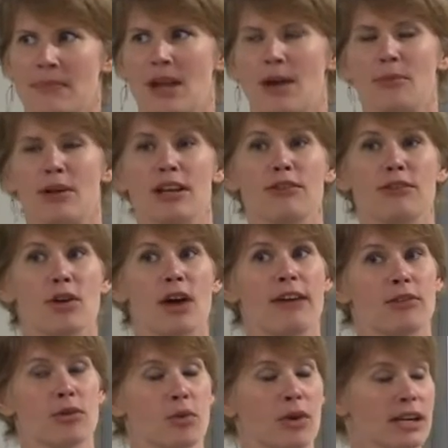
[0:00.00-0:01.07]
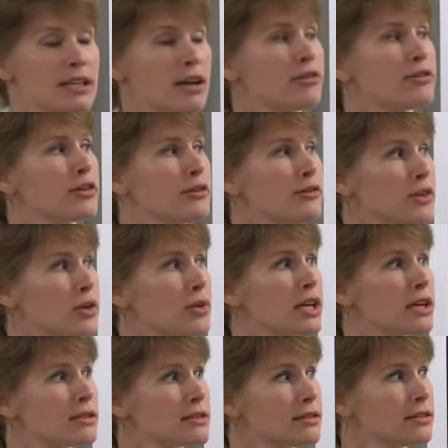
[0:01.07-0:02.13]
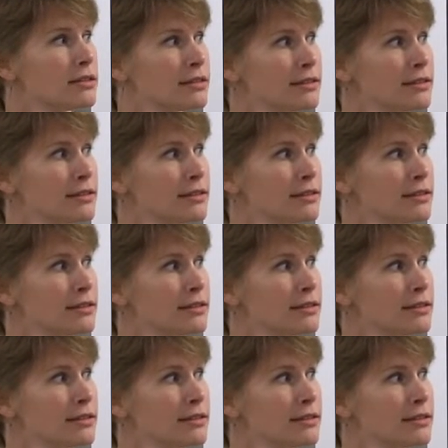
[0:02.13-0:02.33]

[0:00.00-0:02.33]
How many of you haven't worked out for a few weeks?